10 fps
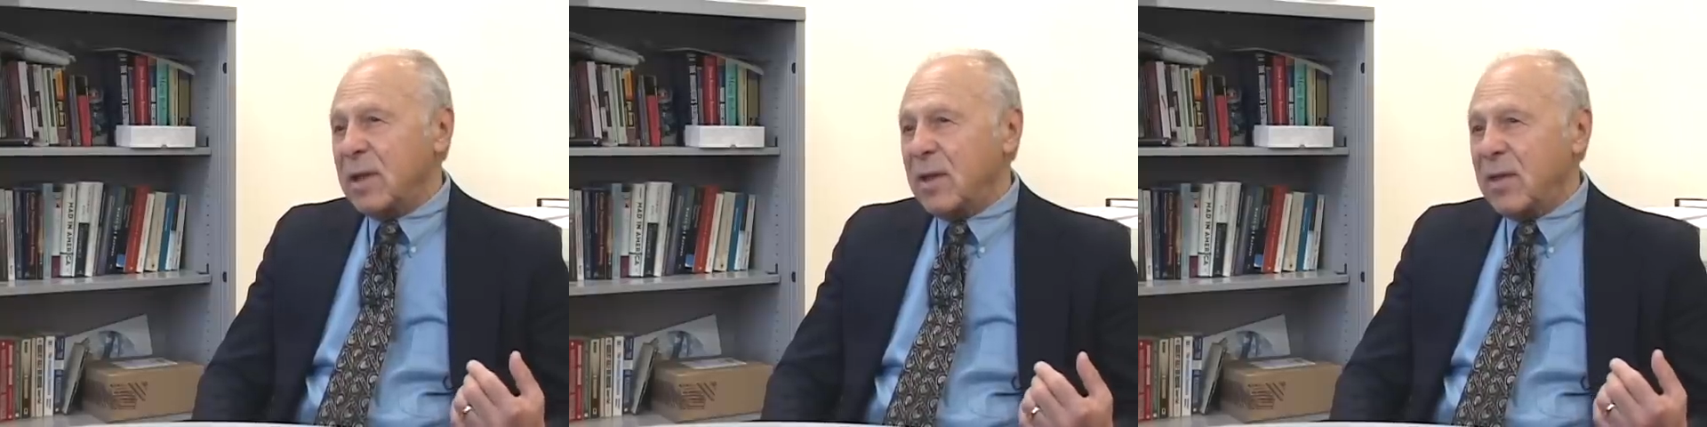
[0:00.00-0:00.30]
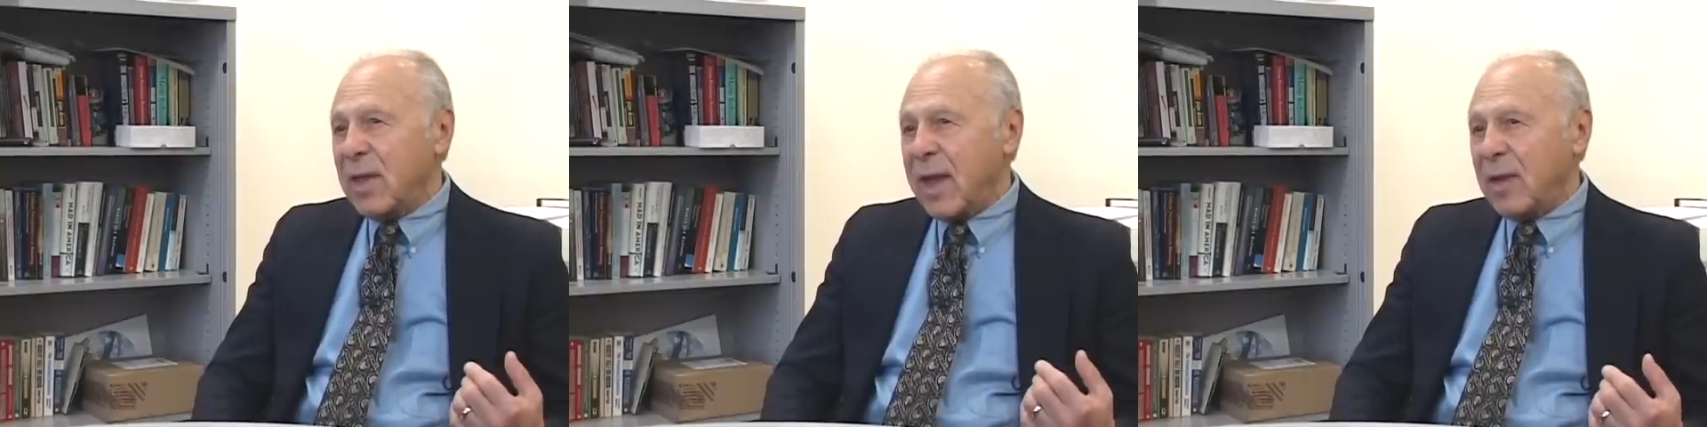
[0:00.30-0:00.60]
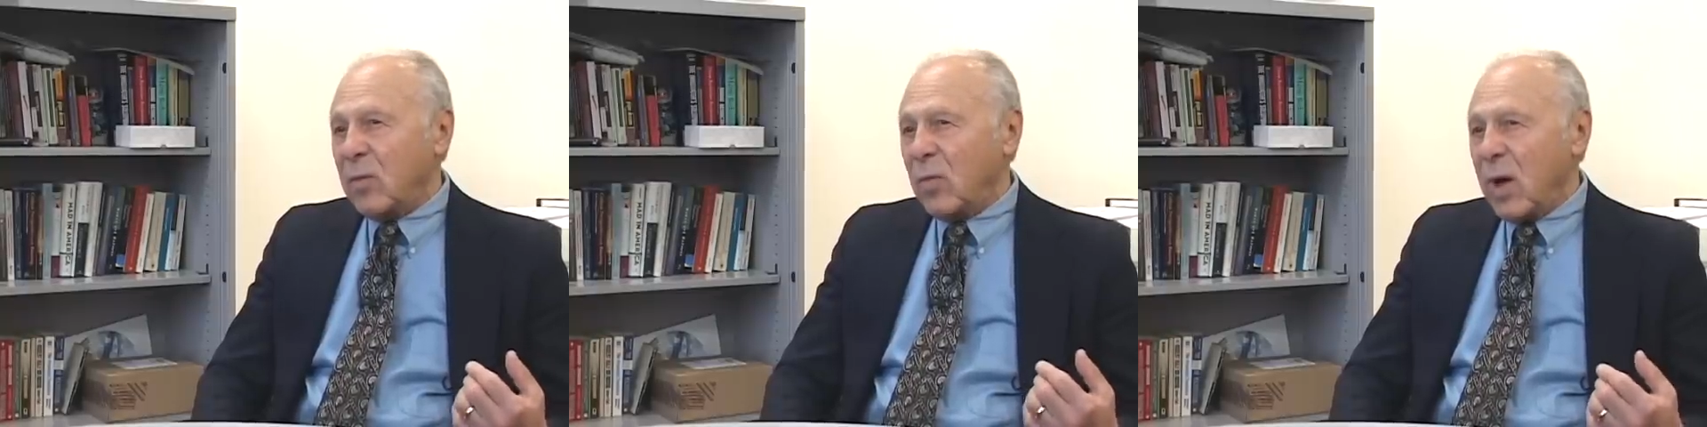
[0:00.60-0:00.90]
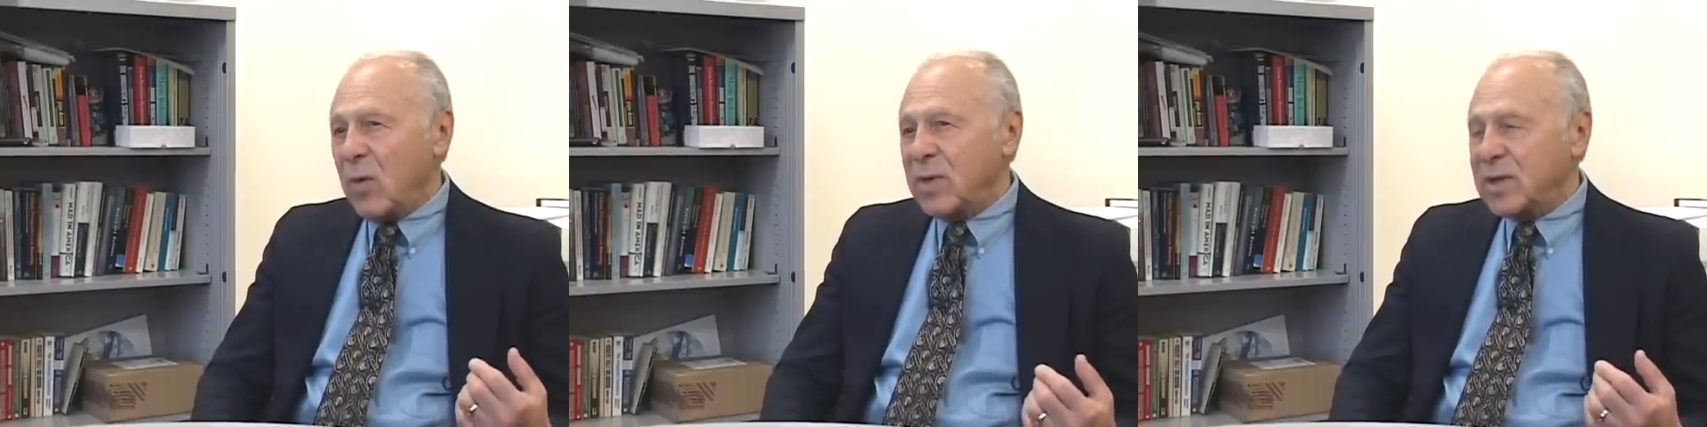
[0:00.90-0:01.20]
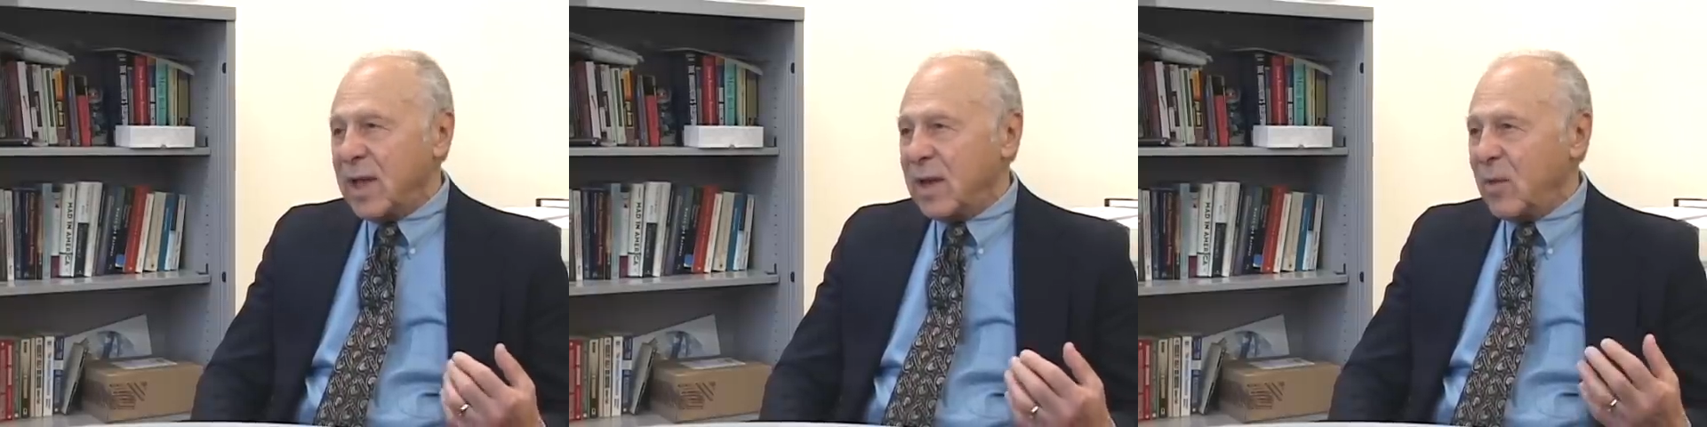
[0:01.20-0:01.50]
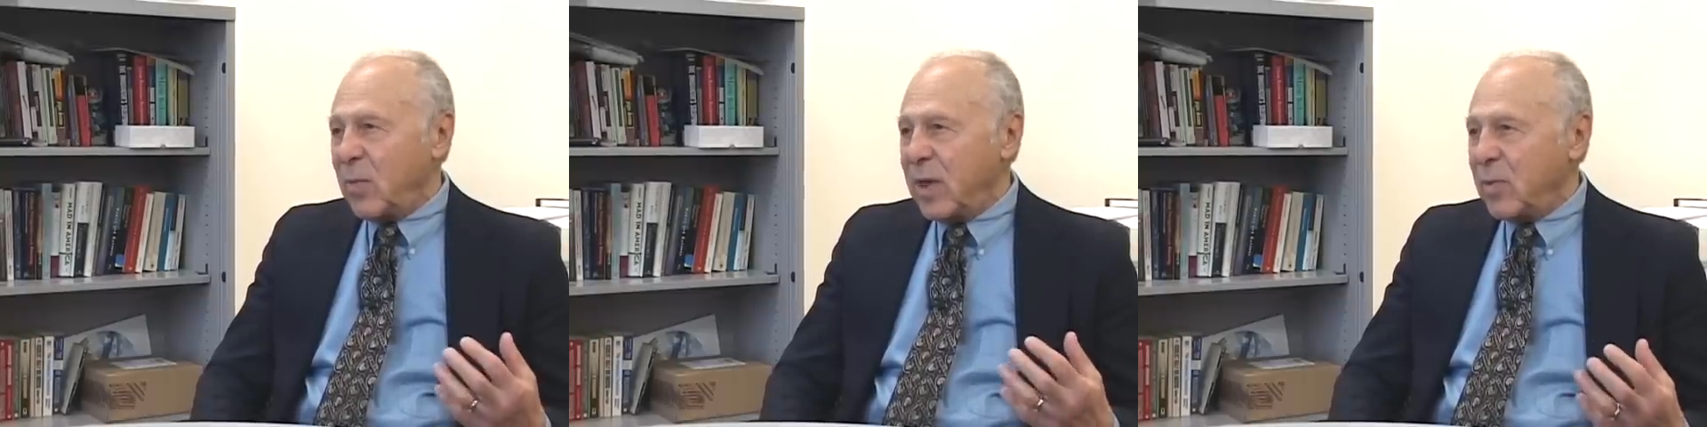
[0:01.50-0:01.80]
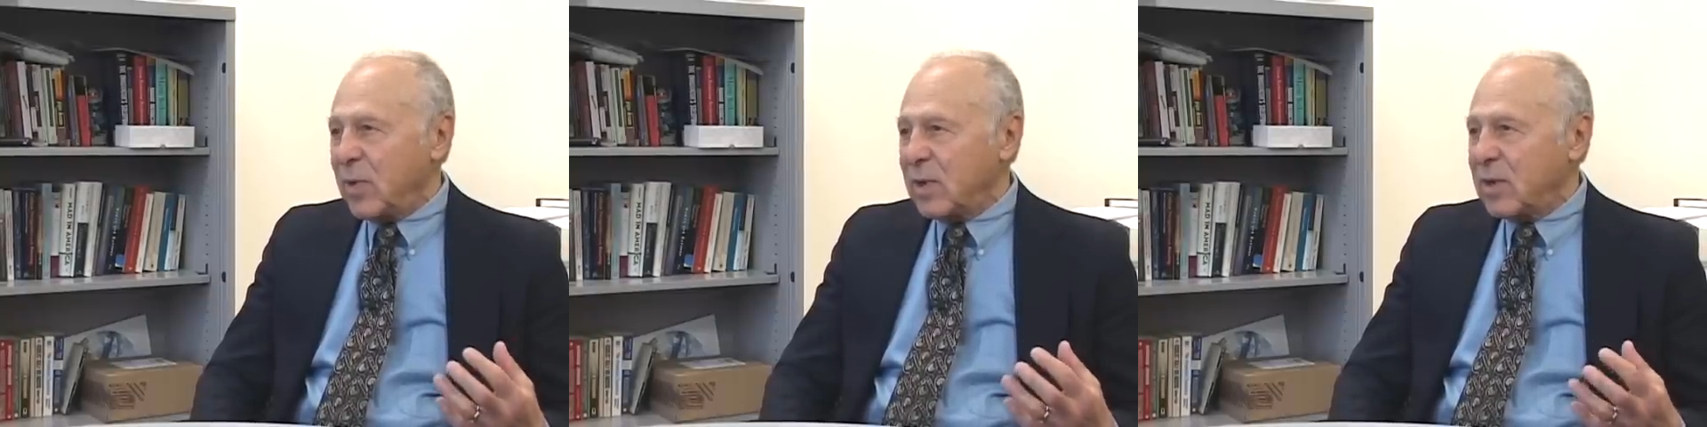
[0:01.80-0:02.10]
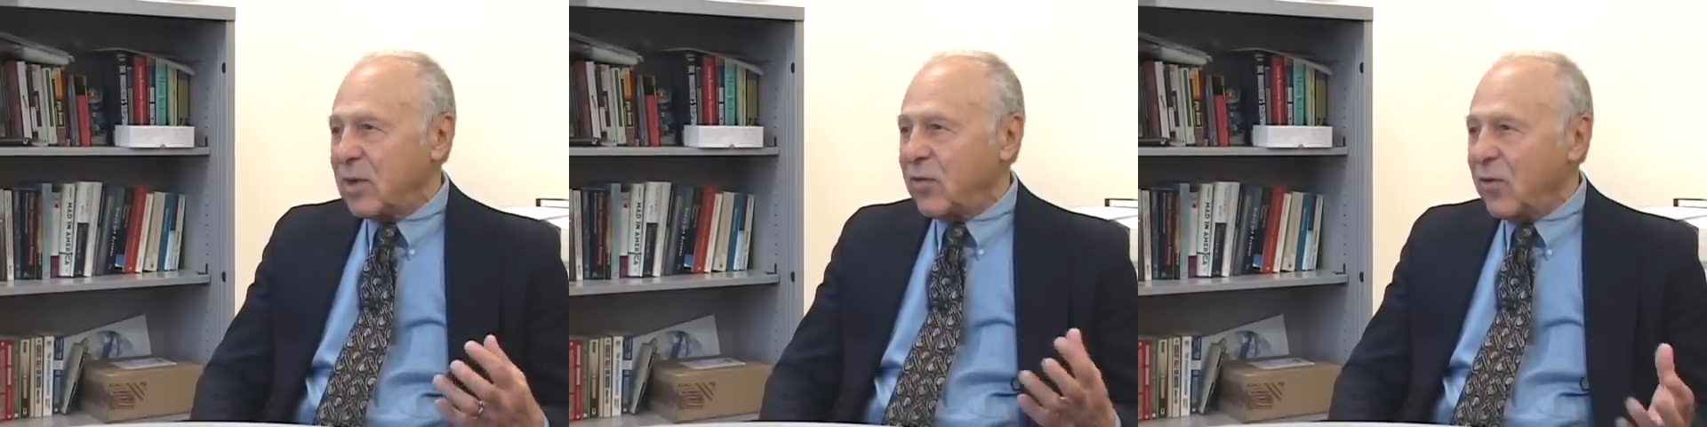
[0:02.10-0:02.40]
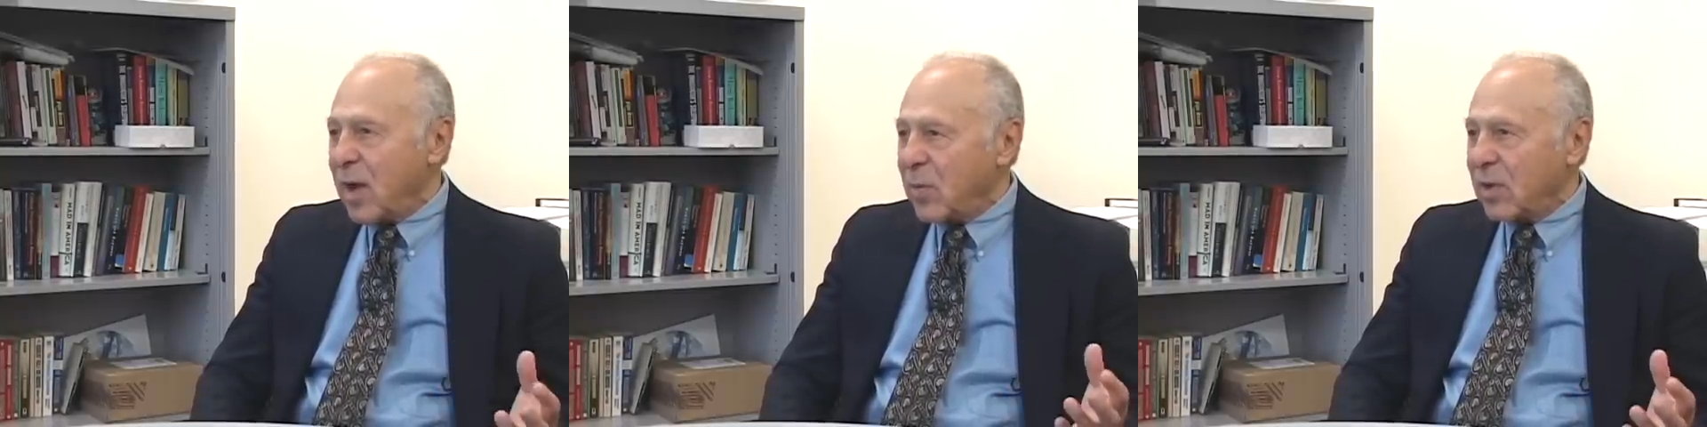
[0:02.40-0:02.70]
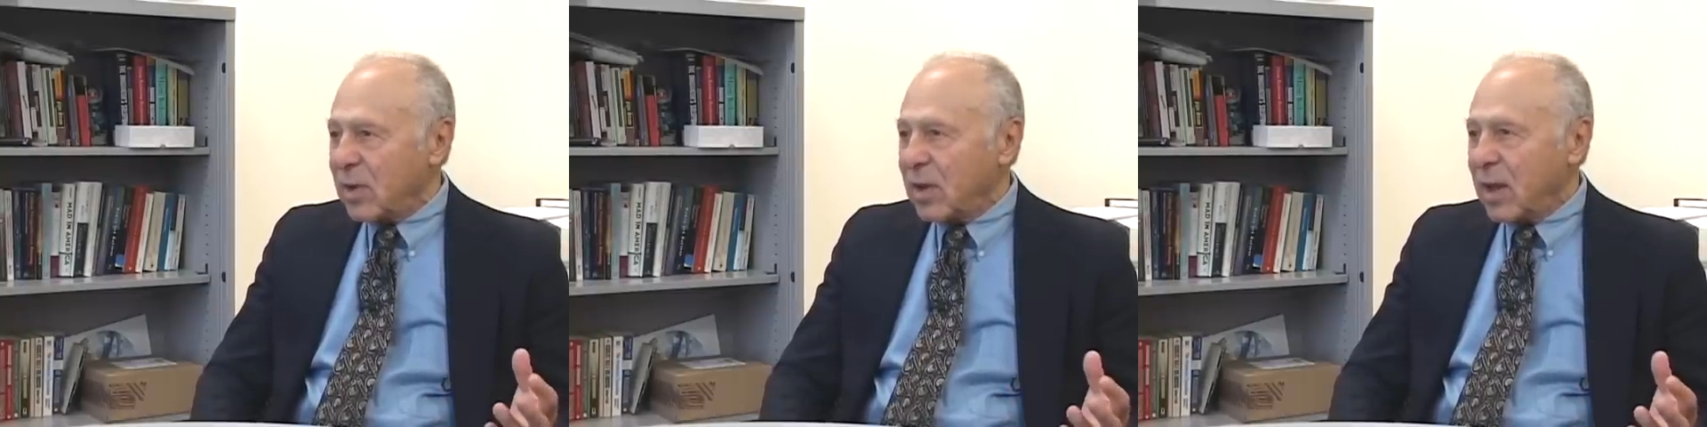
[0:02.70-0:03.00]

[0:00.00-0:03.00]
that what was getting people into trouble